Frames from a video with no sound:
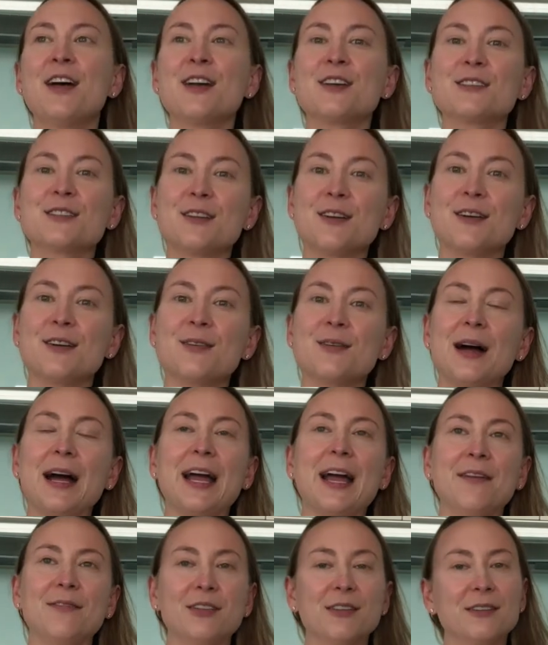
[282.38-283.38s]
So I
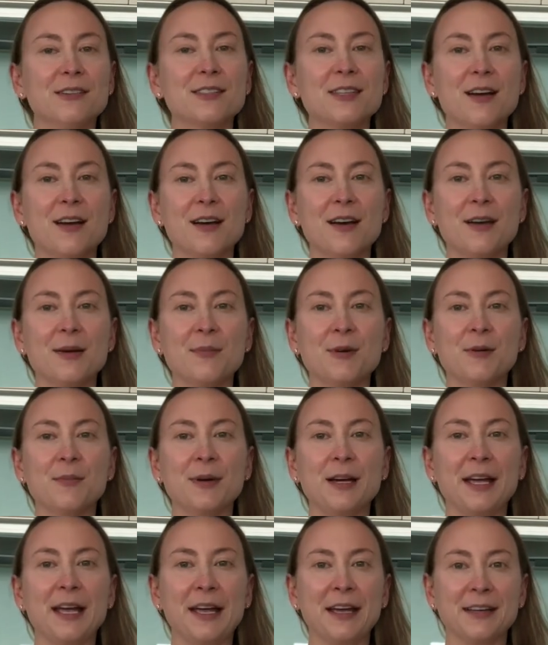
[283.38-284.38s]
have a little time on
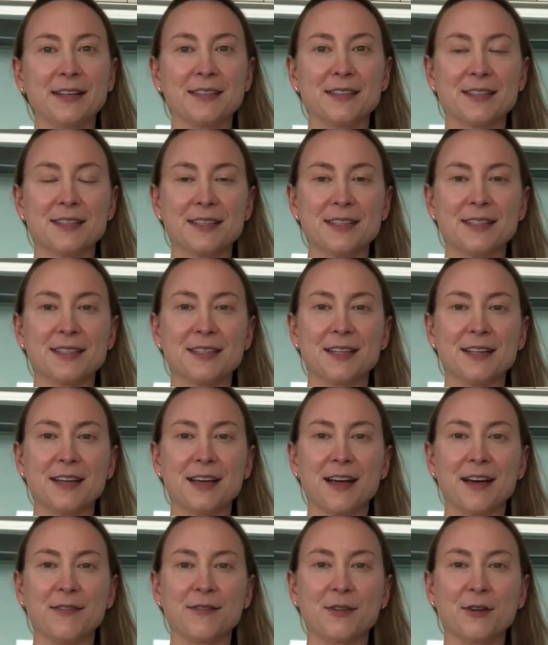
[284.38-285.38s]
my hands this
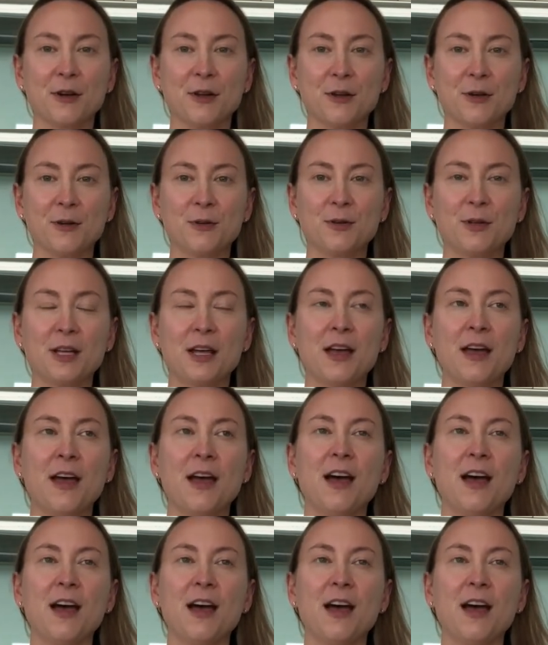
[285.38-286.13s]
Sunday afternoon.